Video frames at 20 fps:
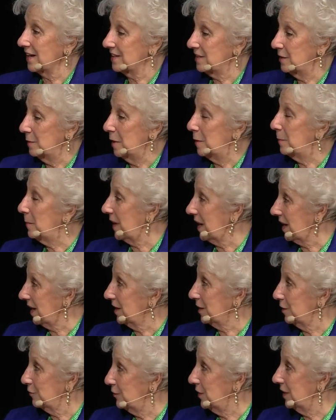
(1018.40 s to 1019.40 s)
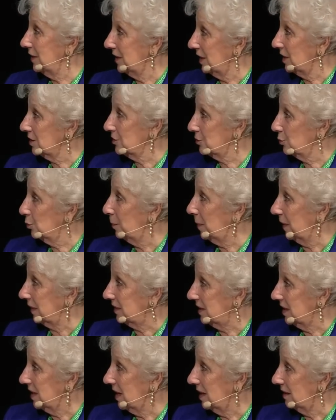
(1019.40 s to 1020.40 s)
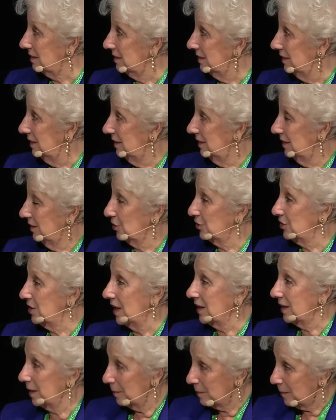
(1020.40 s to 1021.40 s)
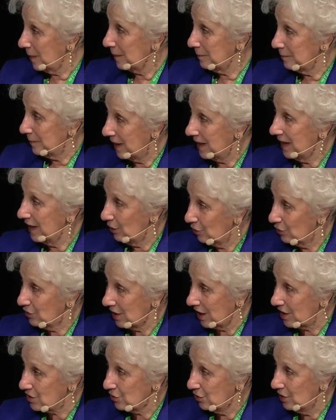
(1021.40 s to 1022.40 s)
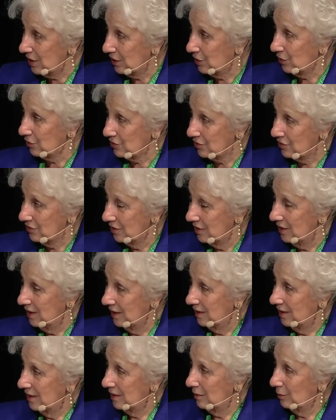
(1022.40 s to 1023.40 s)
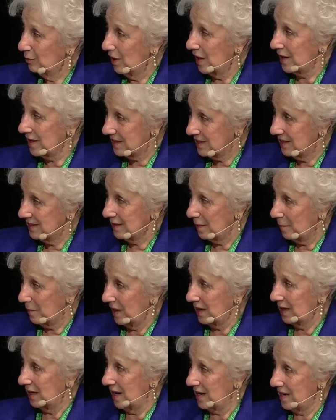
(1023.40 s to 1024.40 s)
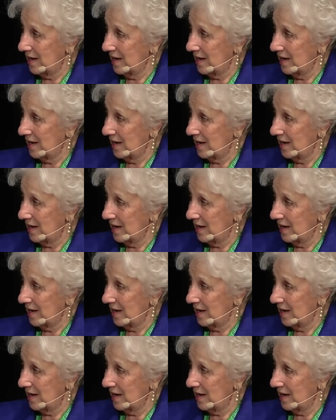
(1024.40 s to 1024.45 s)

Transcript: and I think they need to formally defend their own homeland. You